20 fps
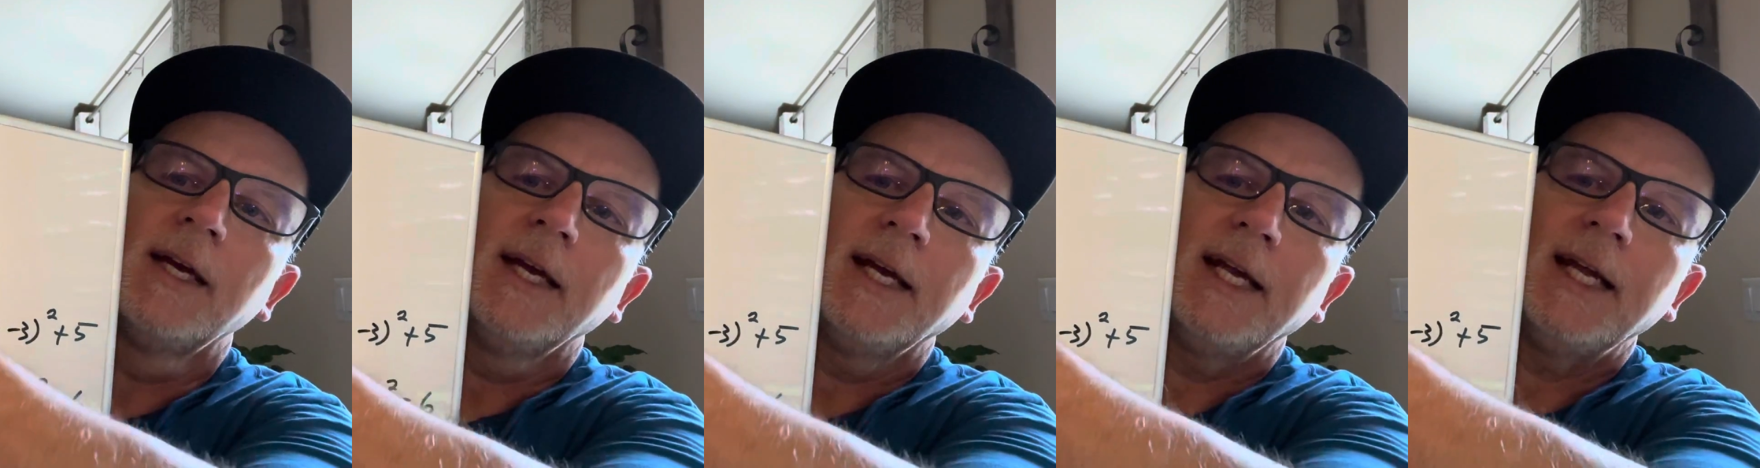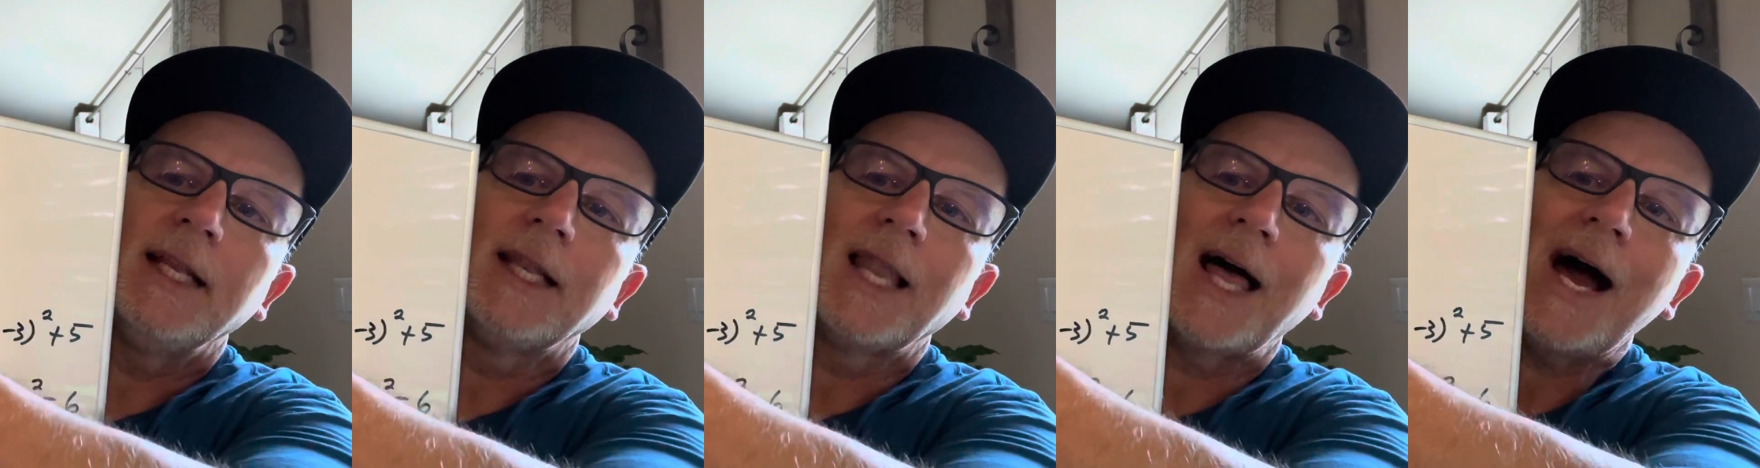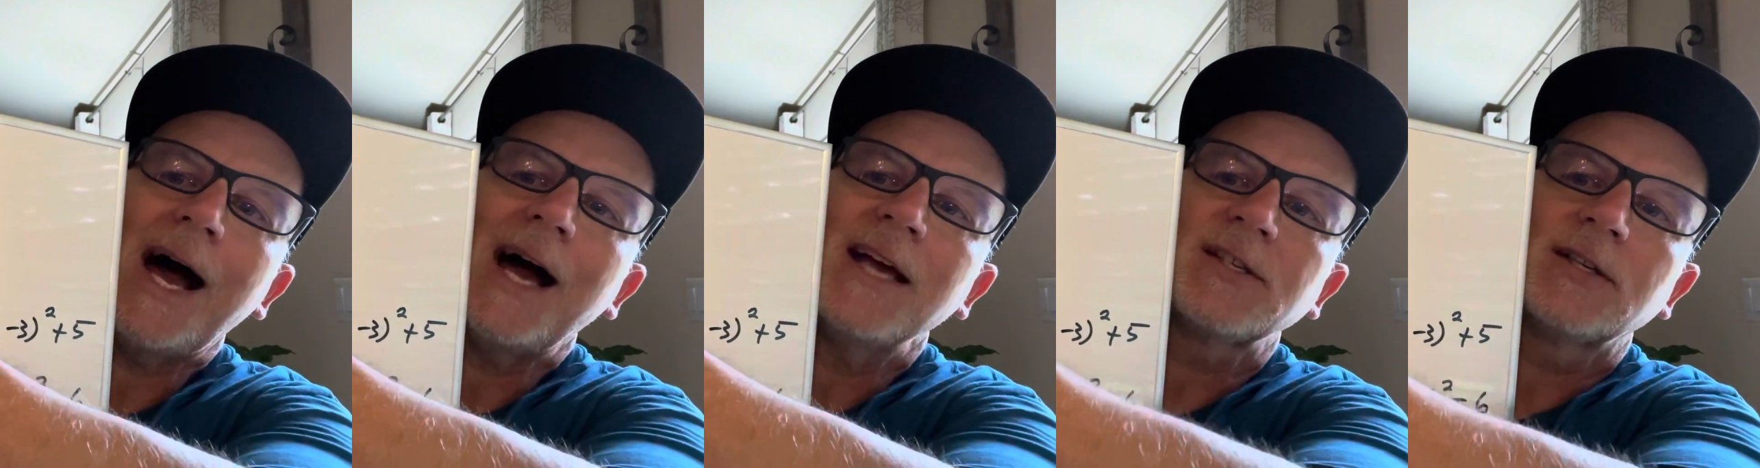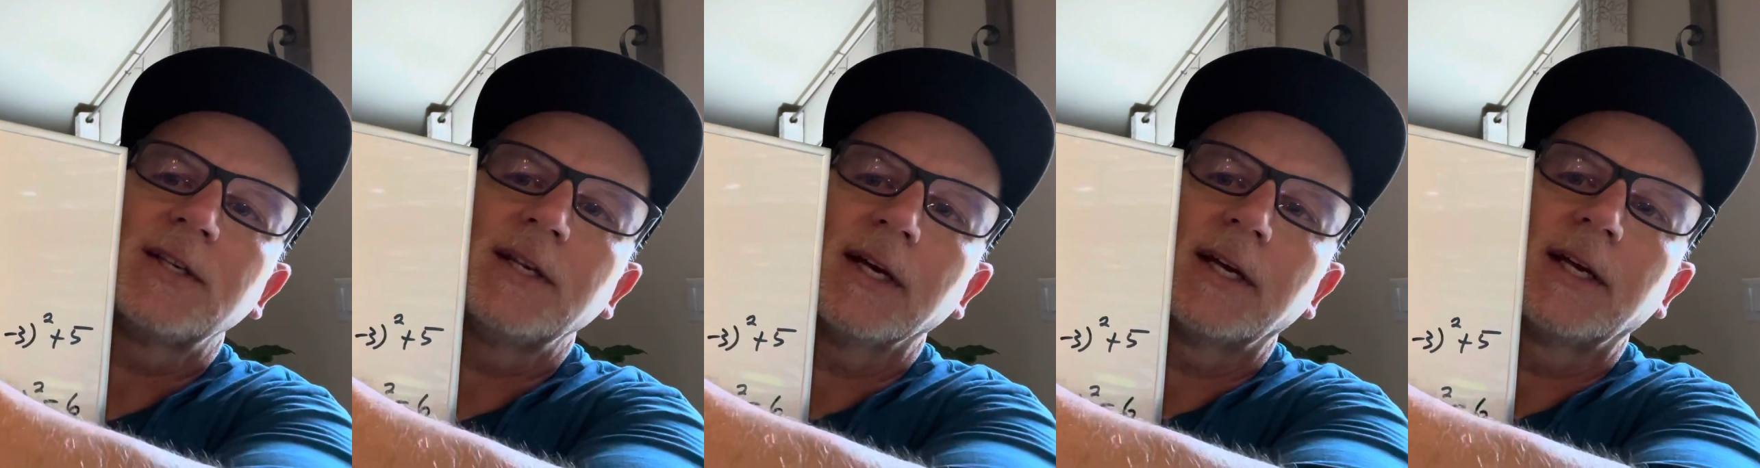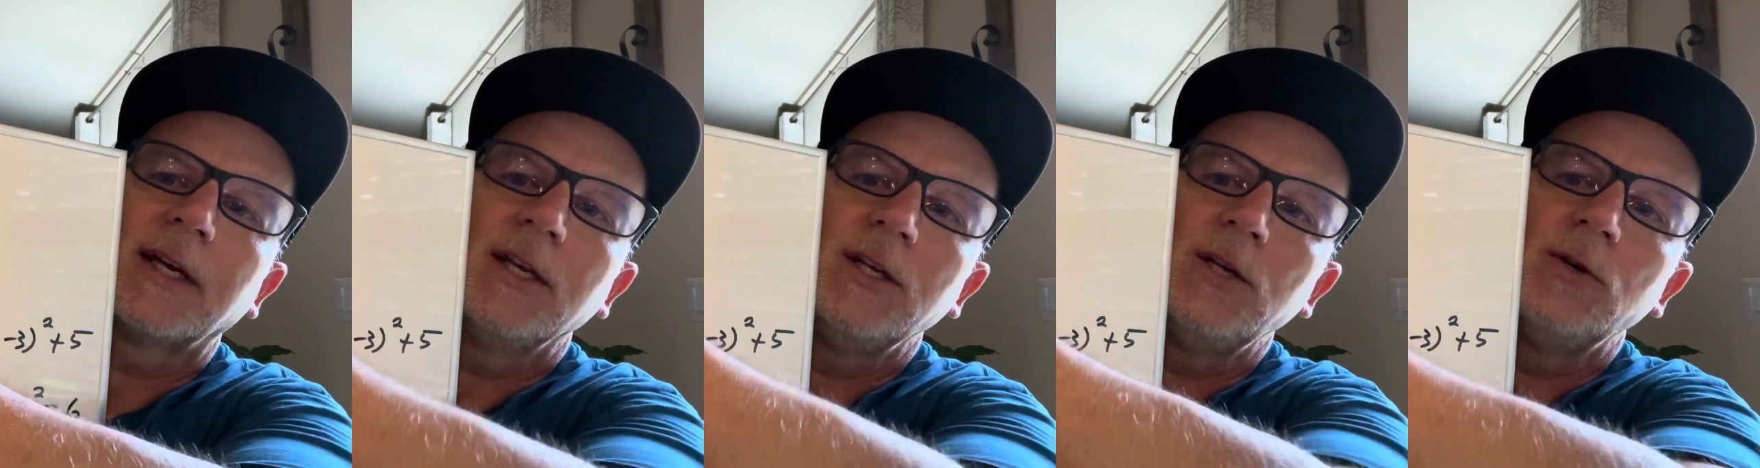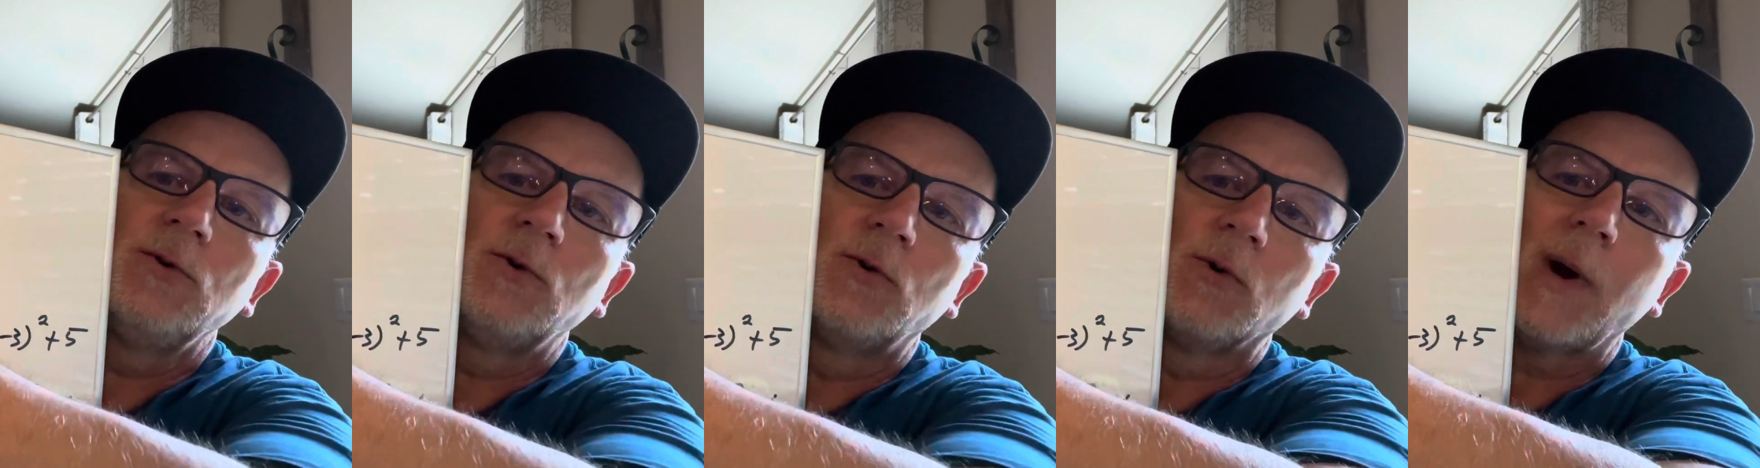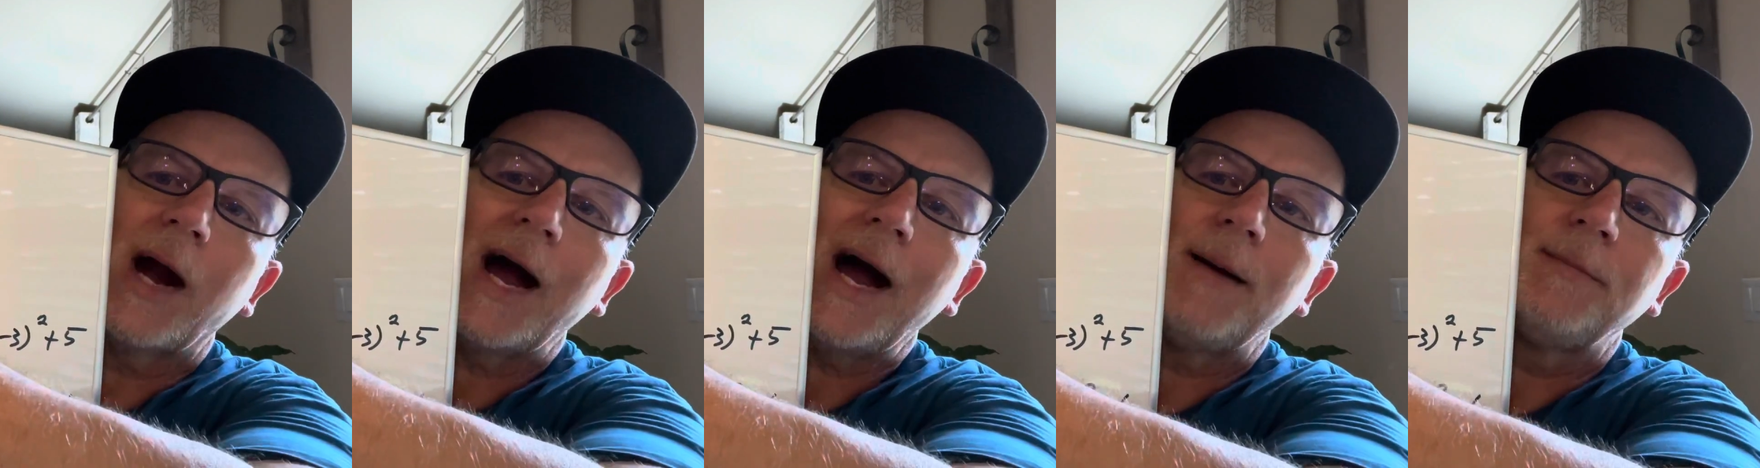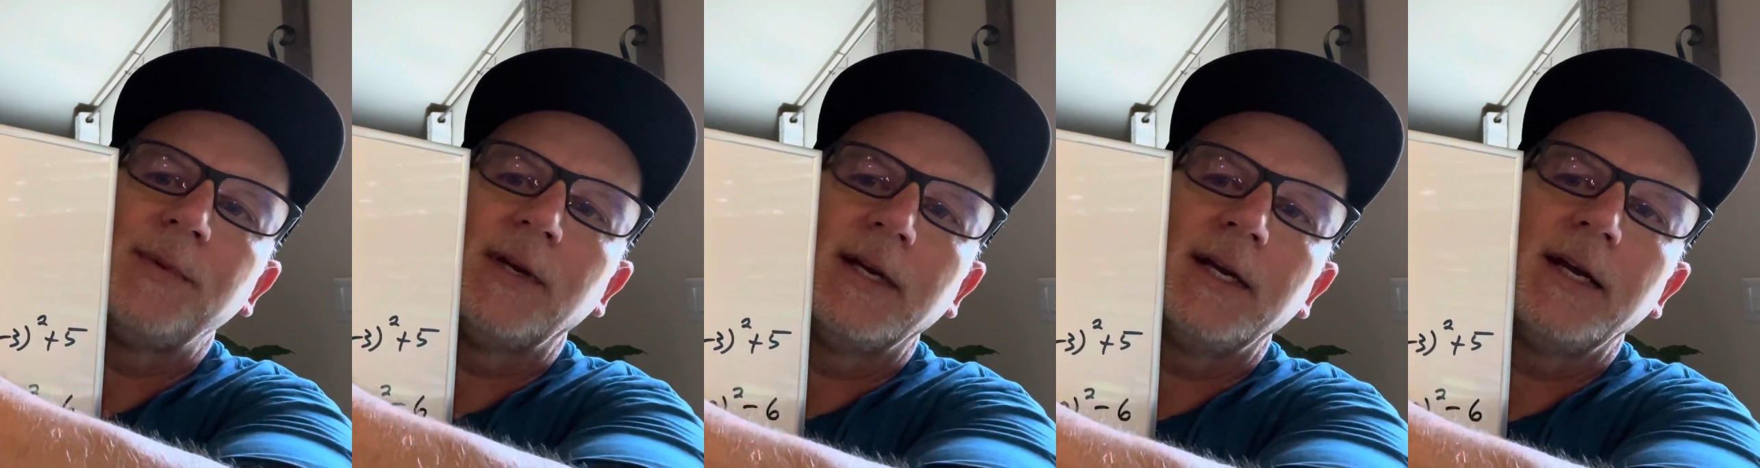elastic and you
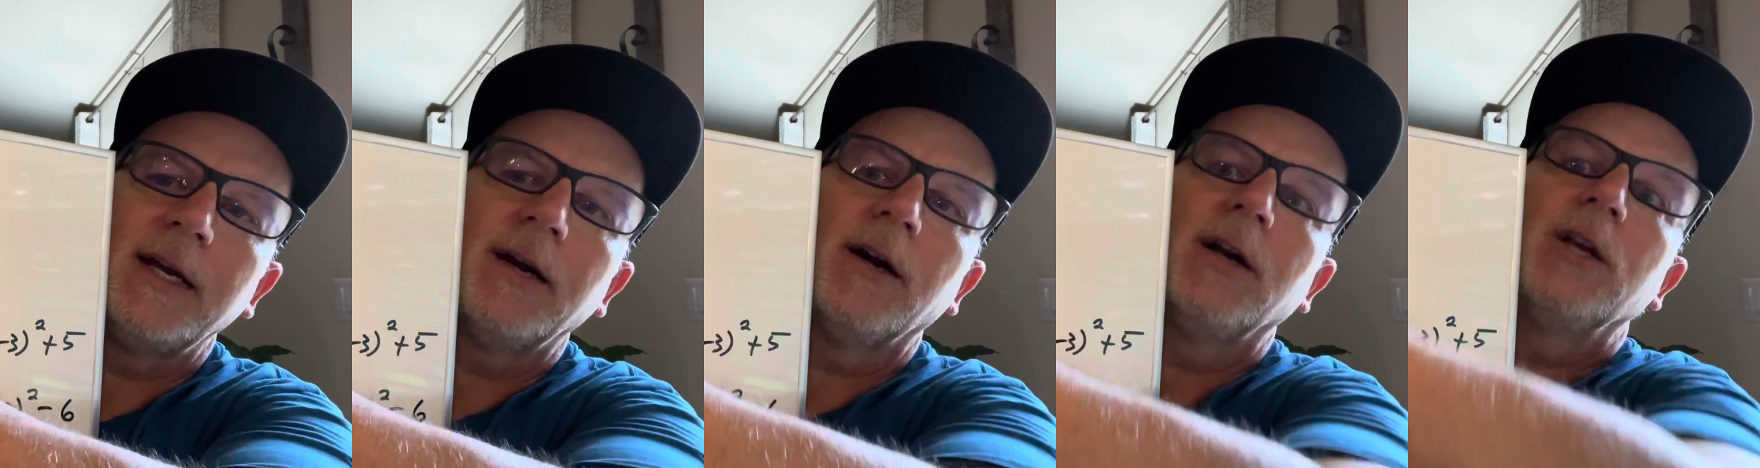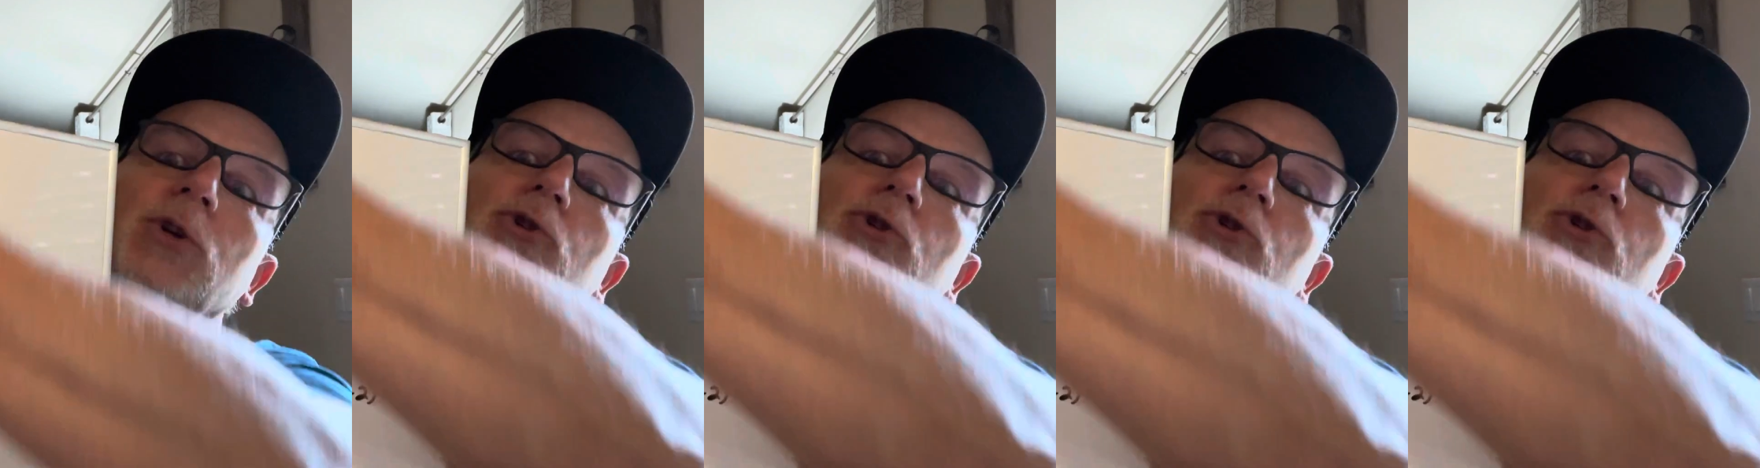grabbed it here and